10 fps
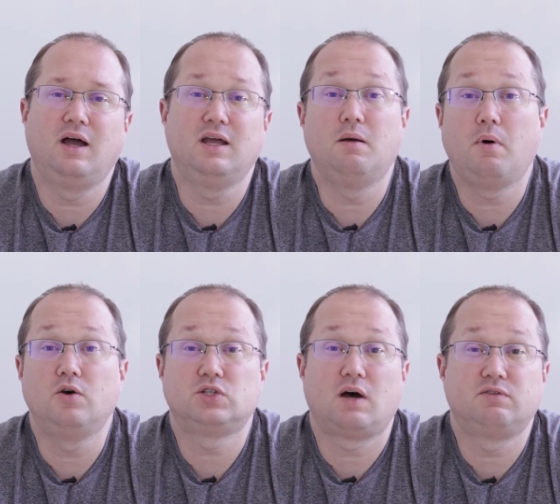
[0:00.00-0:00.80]
in a
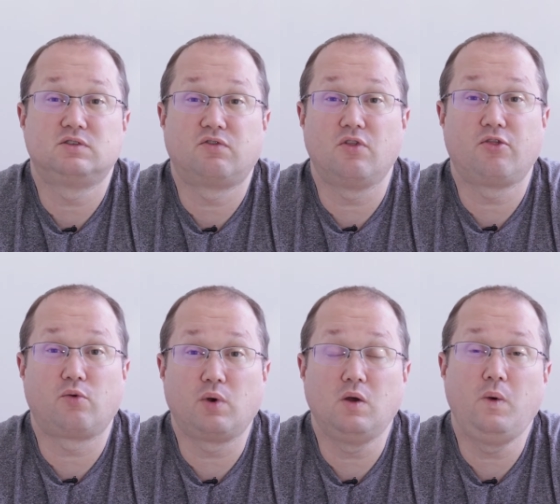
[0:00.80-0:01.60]
post office for
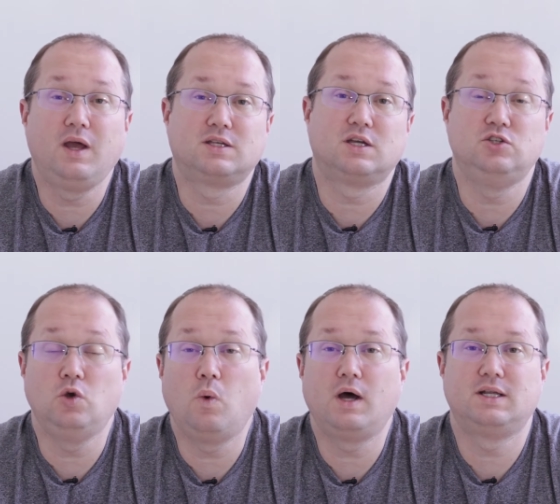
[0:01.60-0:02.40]
3 weeks because
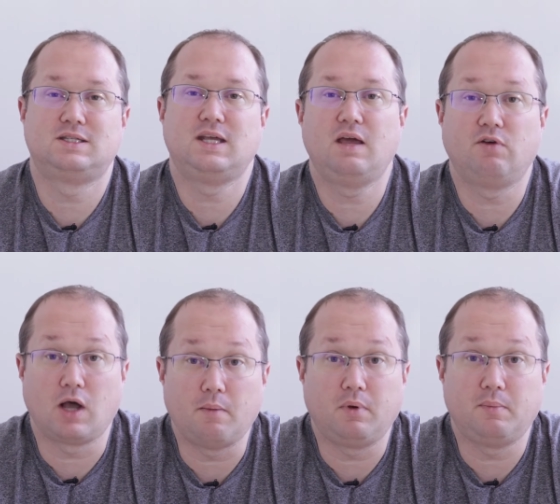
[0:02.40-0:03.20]
you wanted to save a
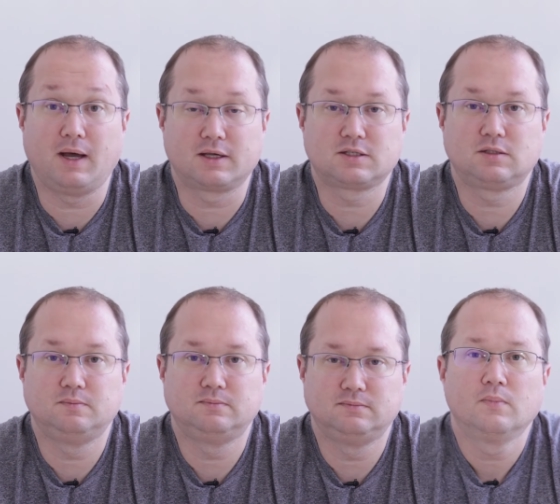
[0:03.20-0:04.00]
couple bucks.
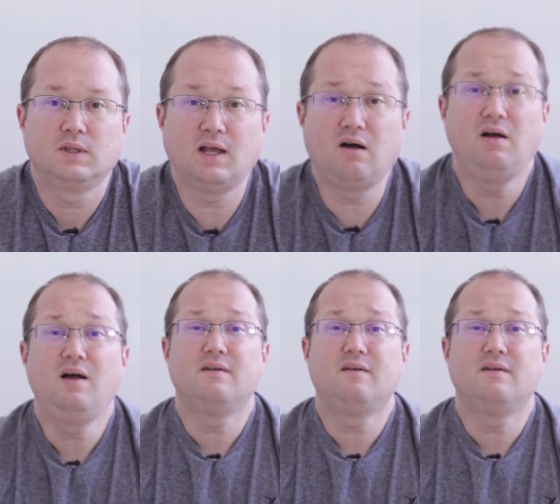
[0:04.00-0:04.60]
Now,